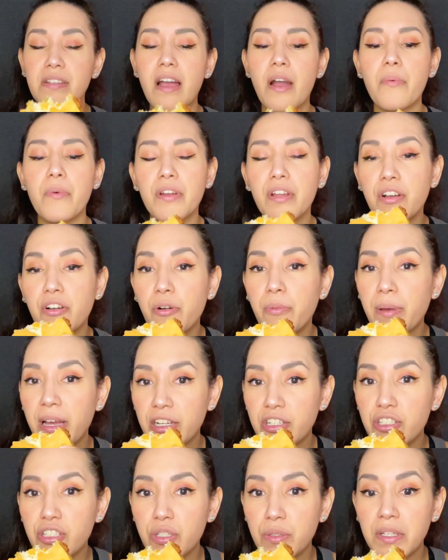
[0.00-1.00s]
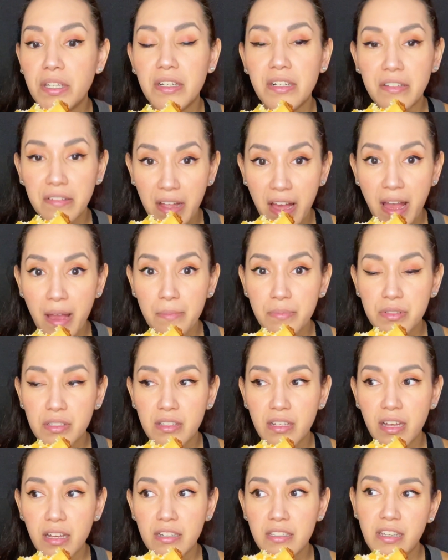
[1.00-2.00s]
I want to go back to doing collabs,
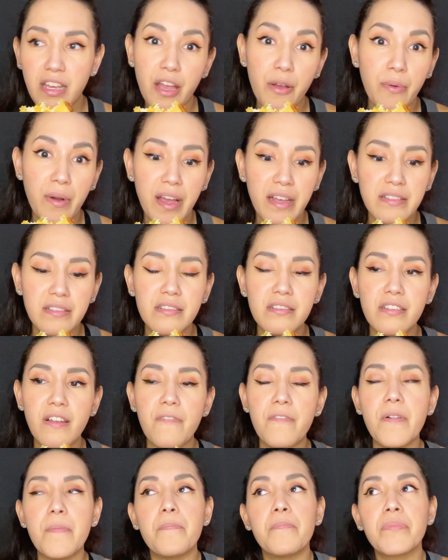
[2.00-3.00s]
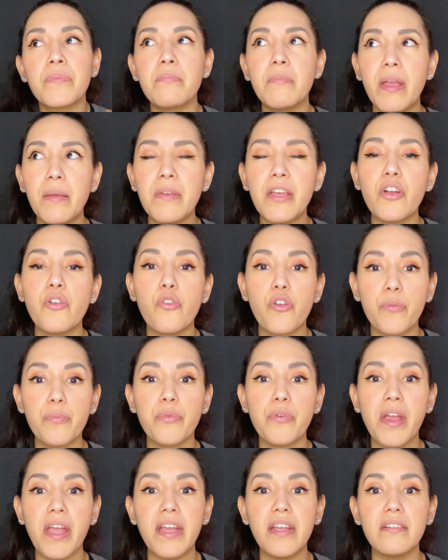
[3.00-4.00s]
DIYs and stuff, and maybe
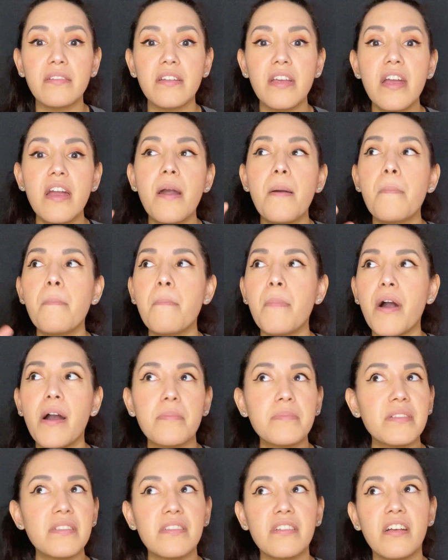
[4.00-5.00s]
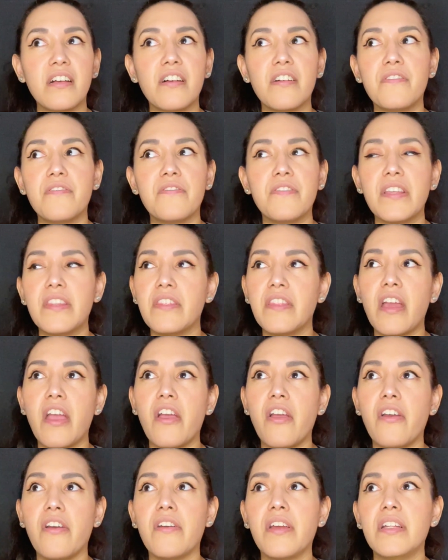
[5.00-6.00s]
incorporate mom stuff in
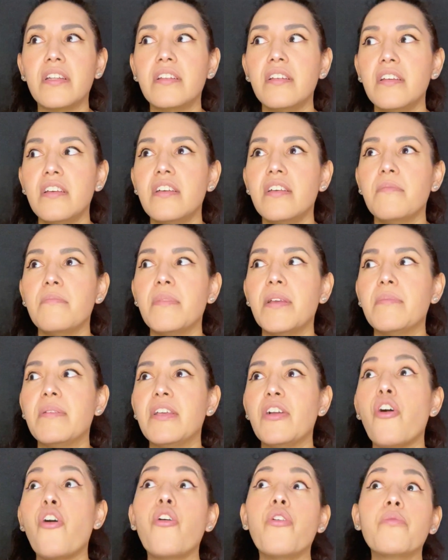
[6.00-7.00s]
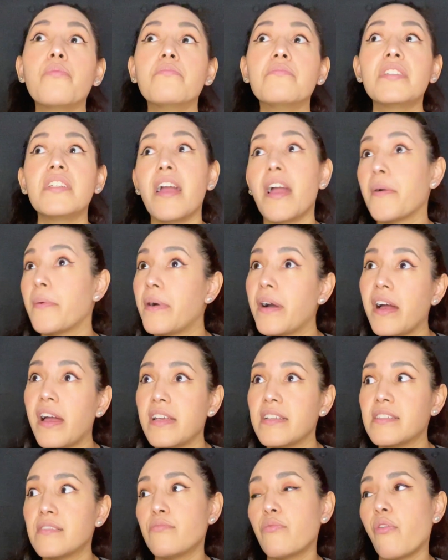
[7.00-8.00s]
there and maybe home
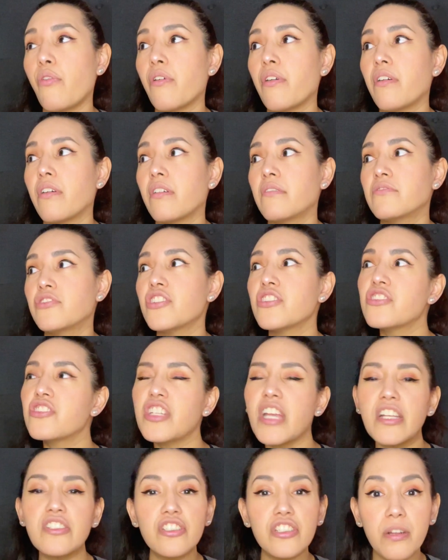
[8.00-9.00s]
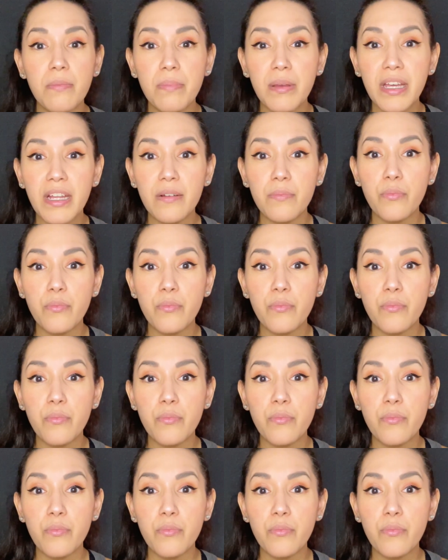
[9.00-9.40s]
DIYs more. Just change it a bit